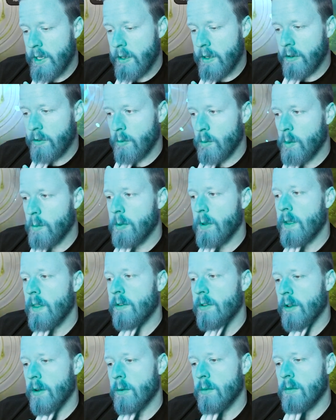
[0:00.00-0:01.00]
here, so we'll play
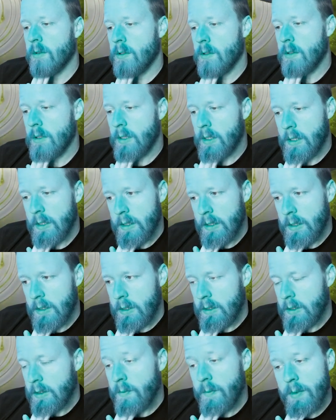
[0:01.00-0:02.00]
this out.
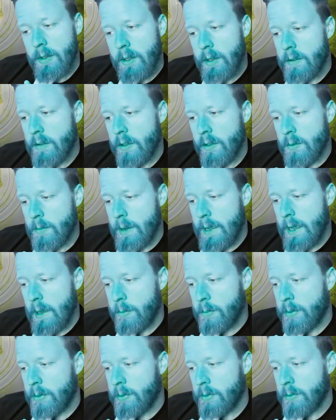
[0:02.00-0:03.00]
Get another map.